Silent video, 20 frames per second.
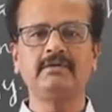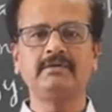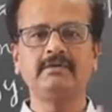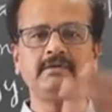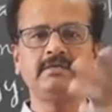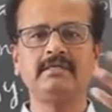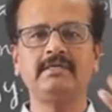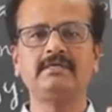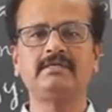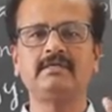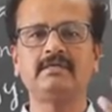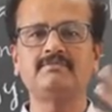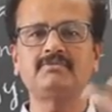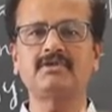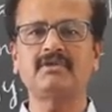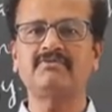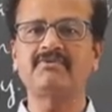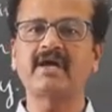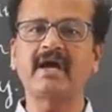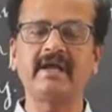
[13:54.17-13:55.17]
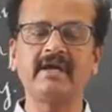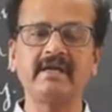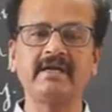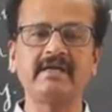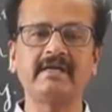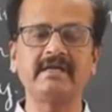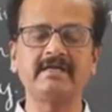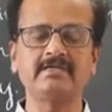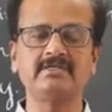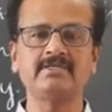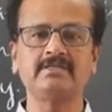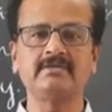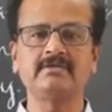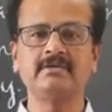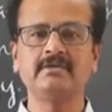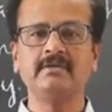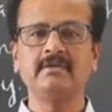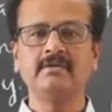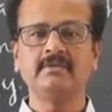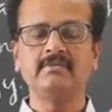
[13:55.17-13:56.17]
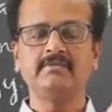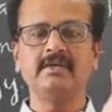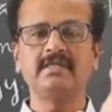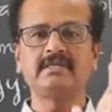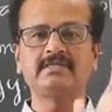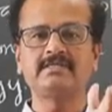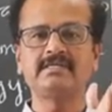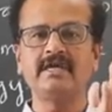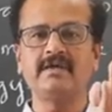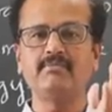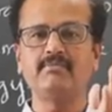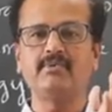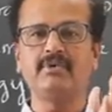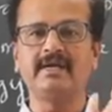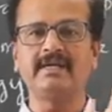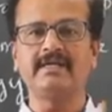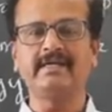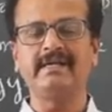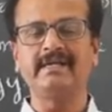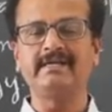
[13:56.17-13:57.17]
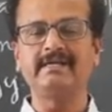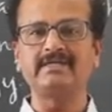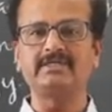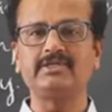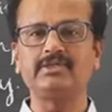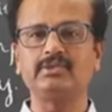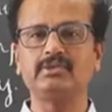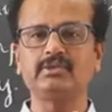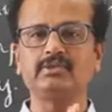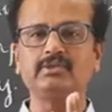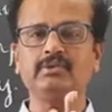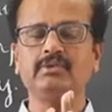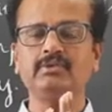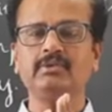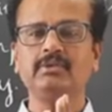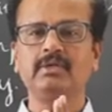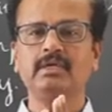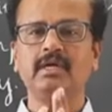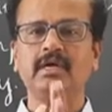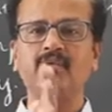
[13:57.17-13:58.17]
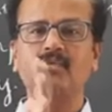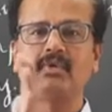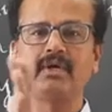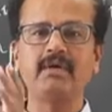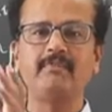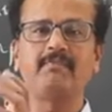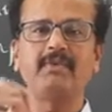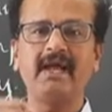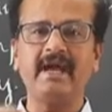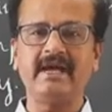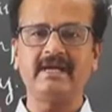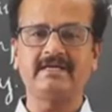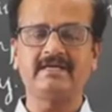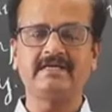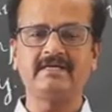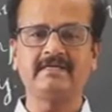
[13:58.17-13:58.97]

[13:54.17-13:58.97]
in terms of kinetic energy. When the same bullet enters into a wooden plank,